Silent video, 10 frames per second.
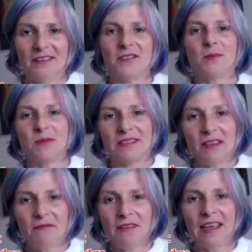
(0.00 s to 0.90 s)
is
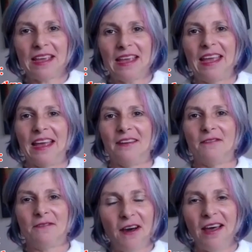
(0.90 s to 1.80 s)
specific
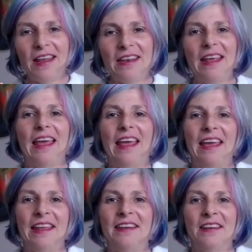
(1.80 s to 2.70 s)
and fun
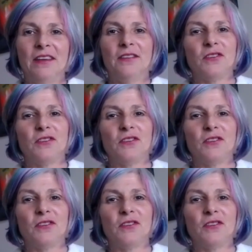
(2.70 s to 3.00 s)
and